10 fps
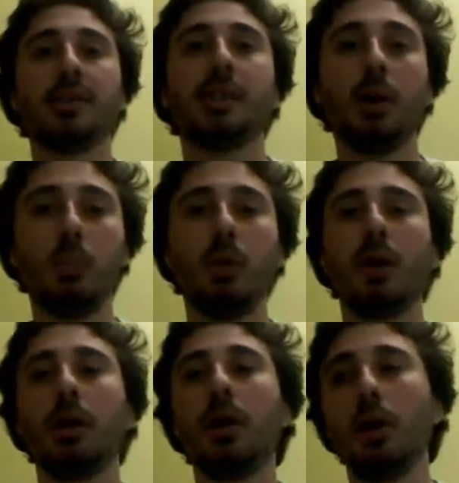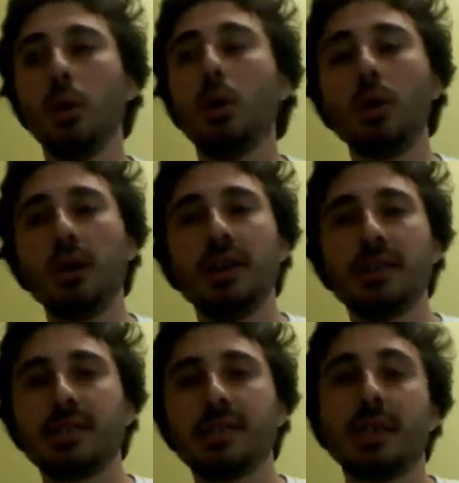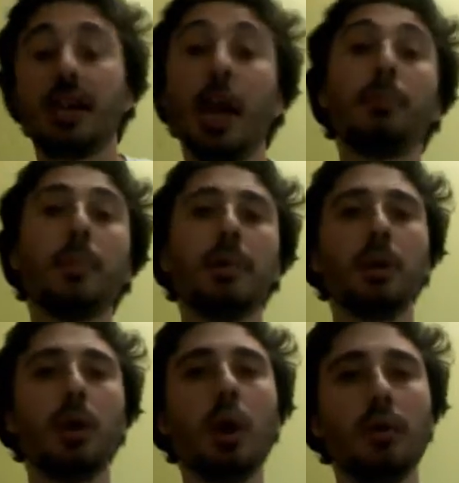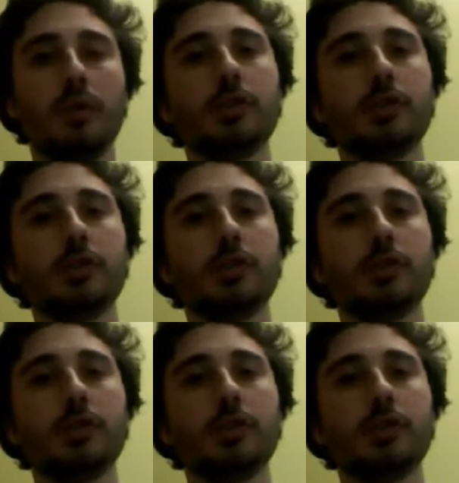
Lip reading: someone who is capable of,